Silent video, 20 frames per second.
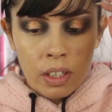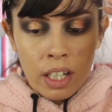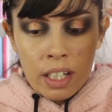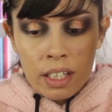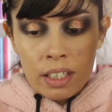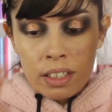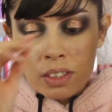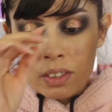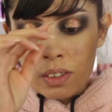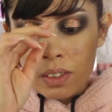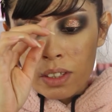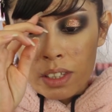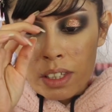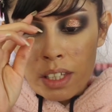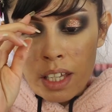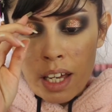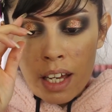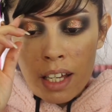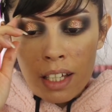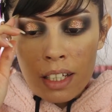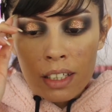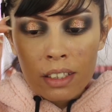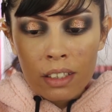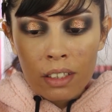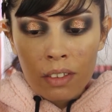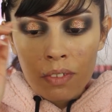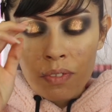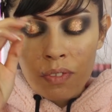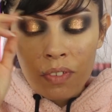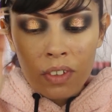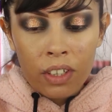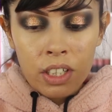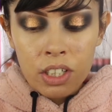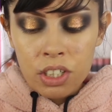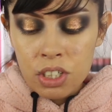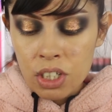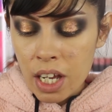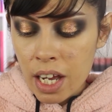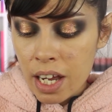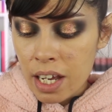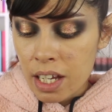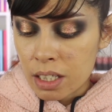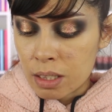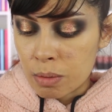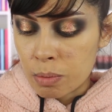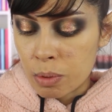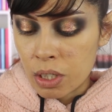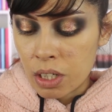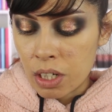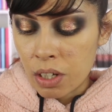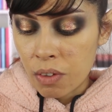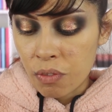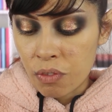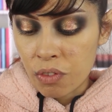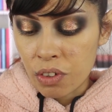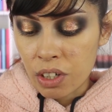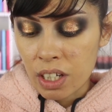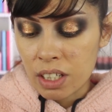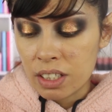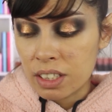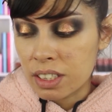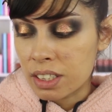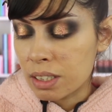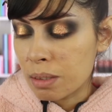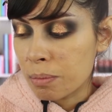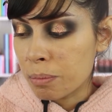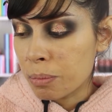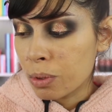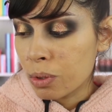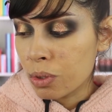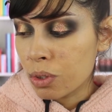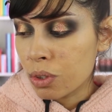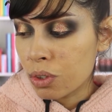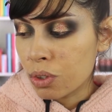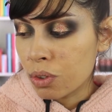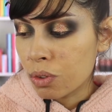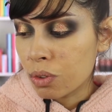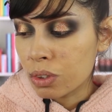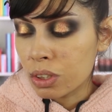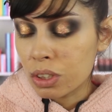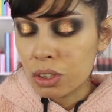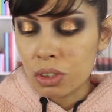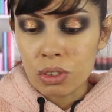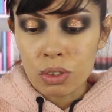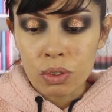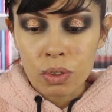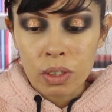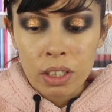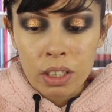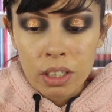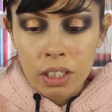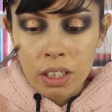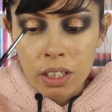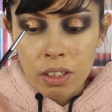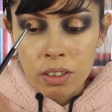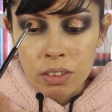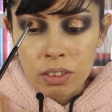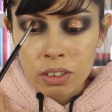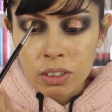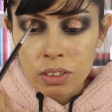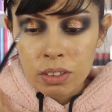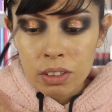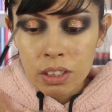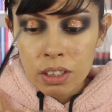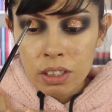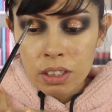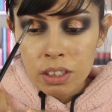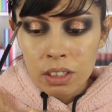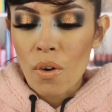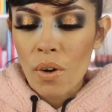Okay, so that is the finished eye. It's pretty freaking simple. You don't need to do anything else to it.